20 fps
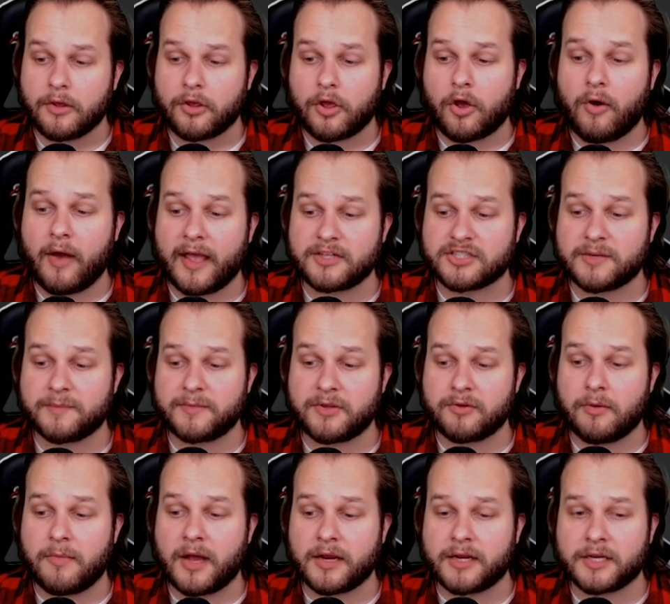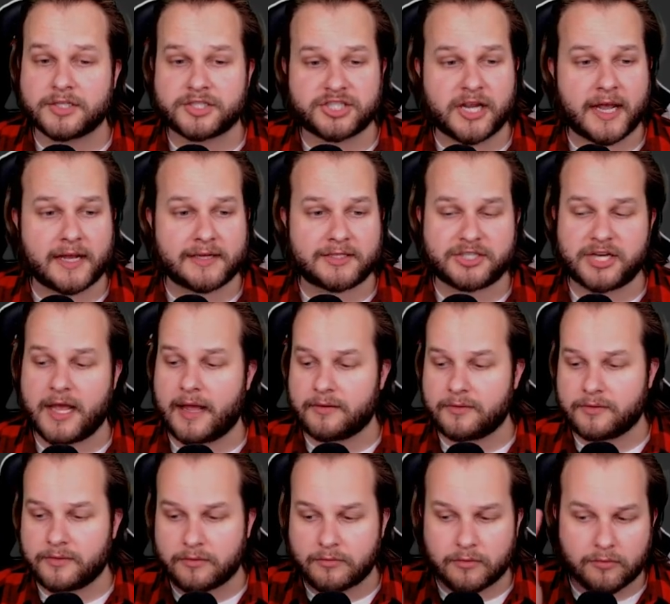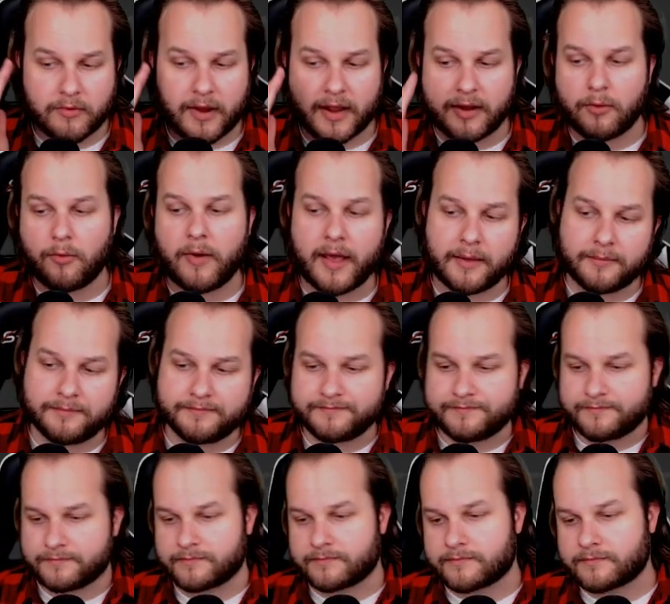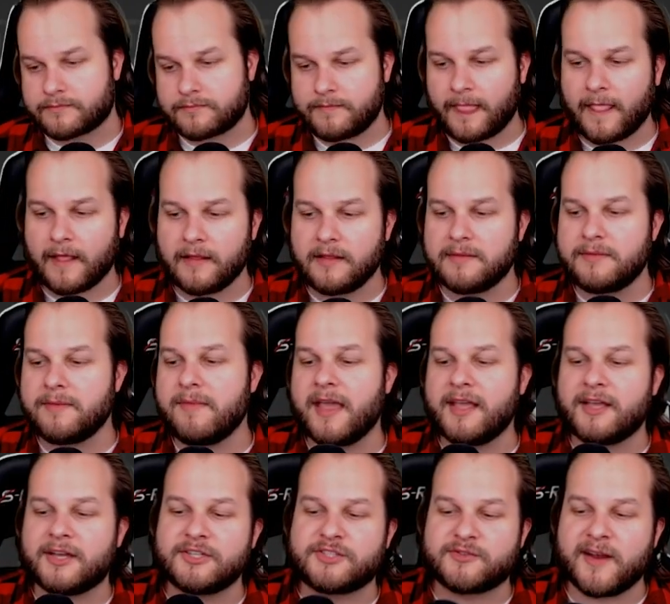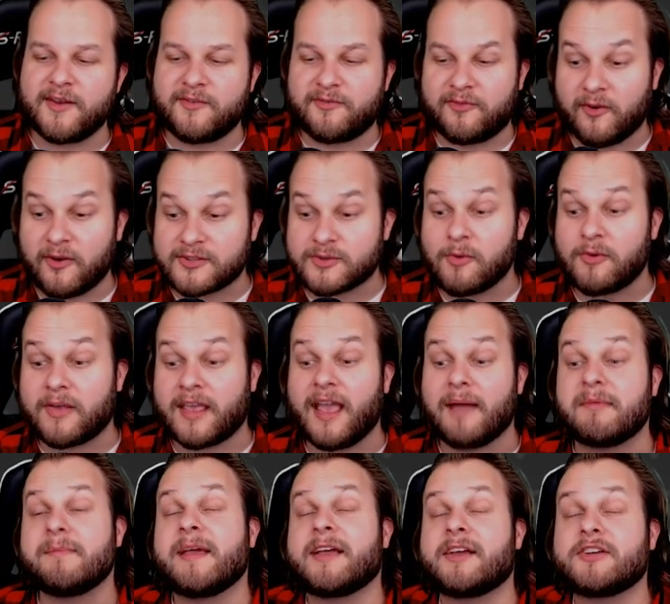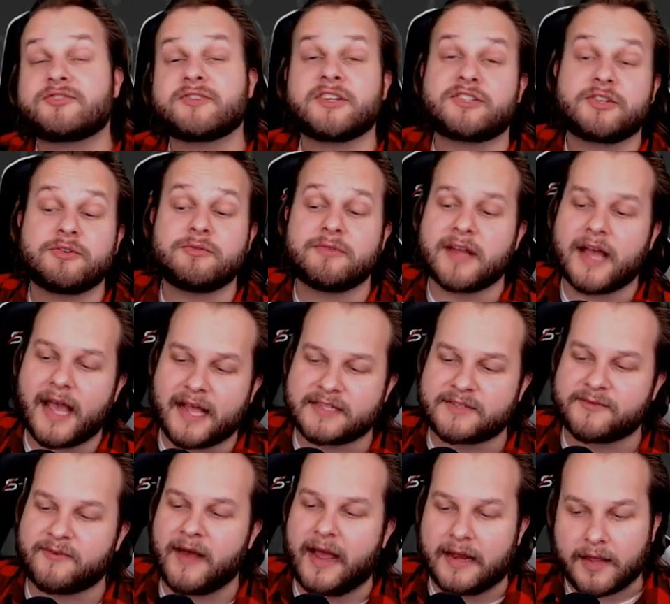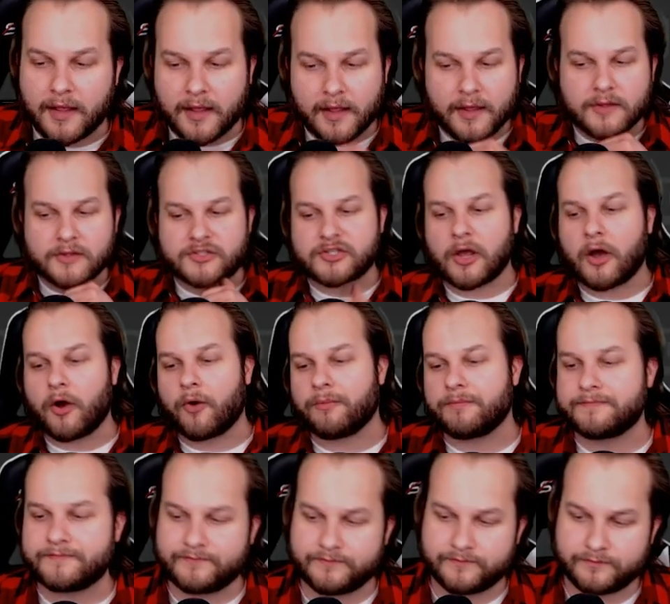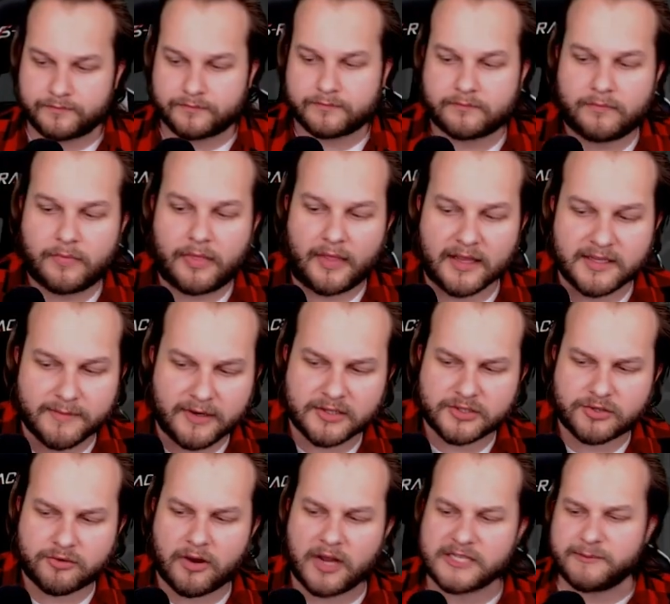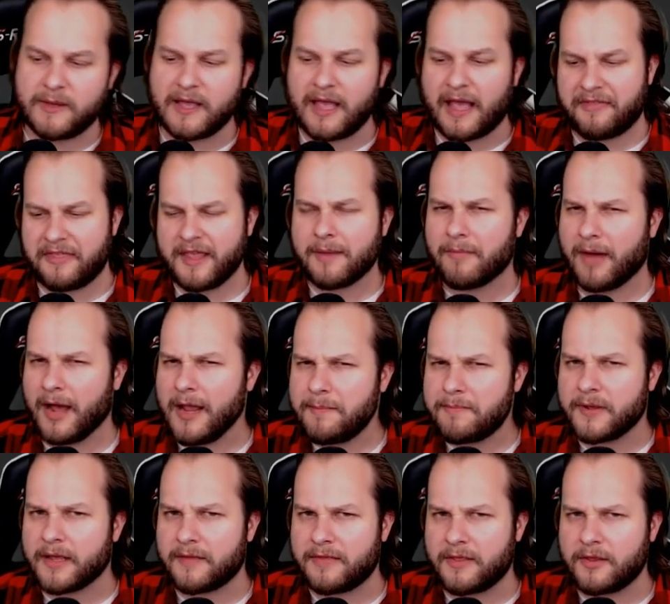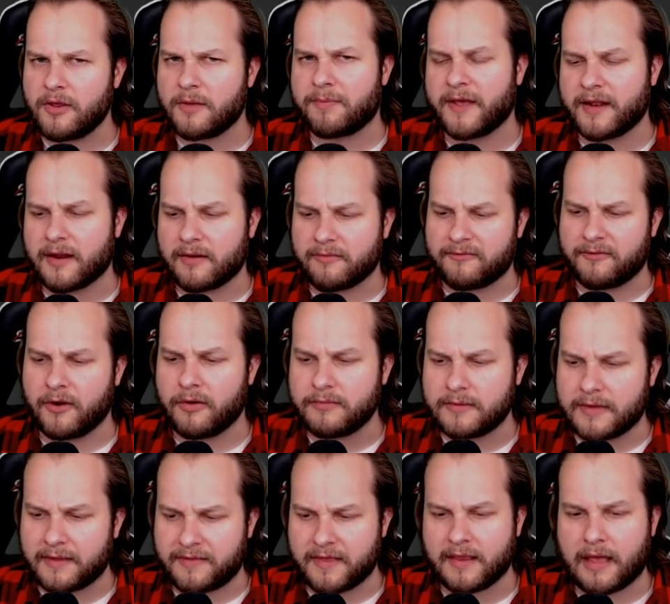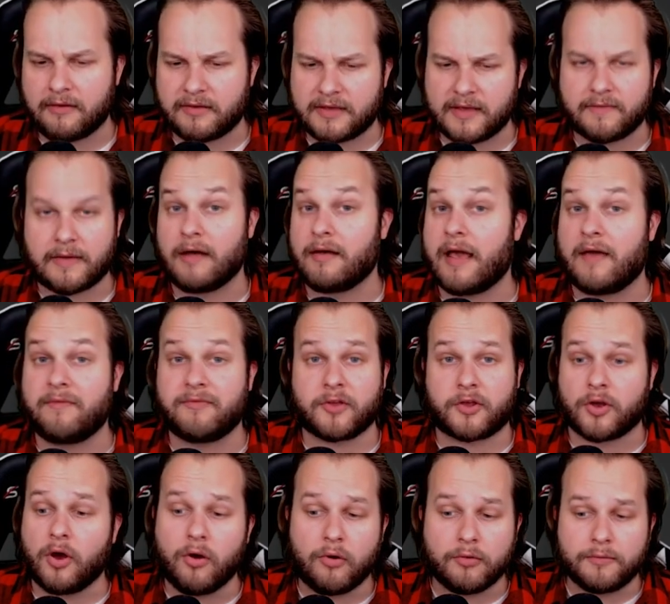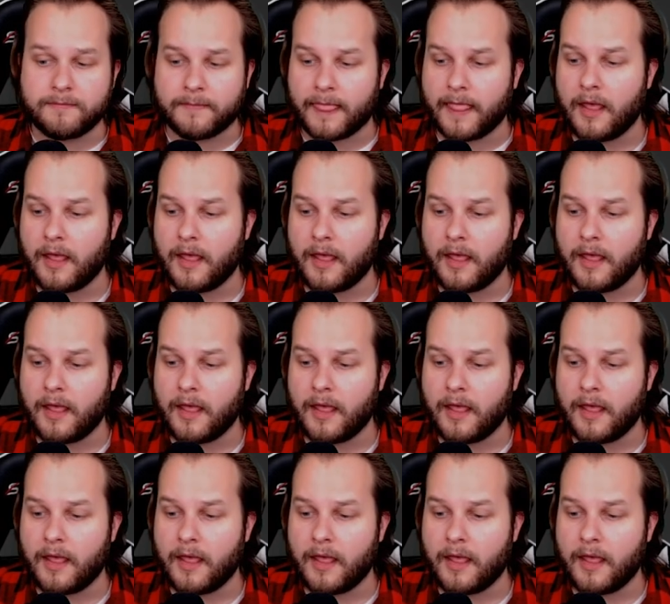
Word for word: Go ahead and jump in the Among Us chat chat right away. Let me make a drink first. Okay, I'm going to make a drink too now. That's fine. So, is Among Us crossplay? I think it might be. I think you can play it on phone. I think I'll give. I'll have the code.